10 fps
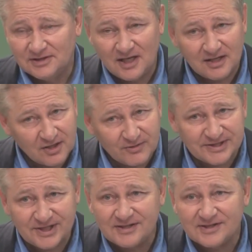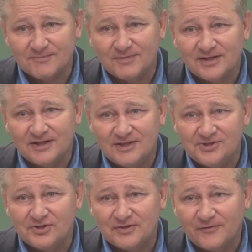not always easy, but
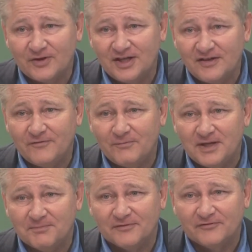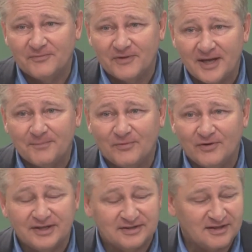easier to forgive people from that
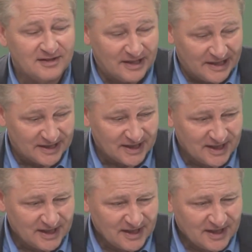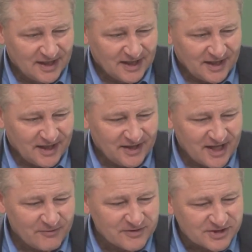point on. And
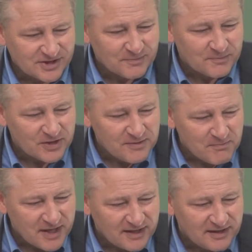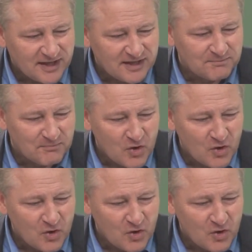that was the premeditated